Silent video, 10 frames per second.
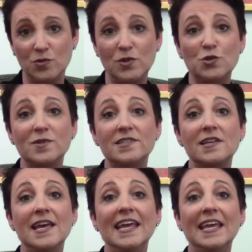which was
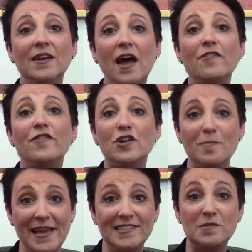in a
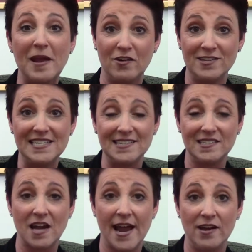fear-based parenting
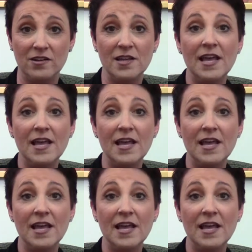style.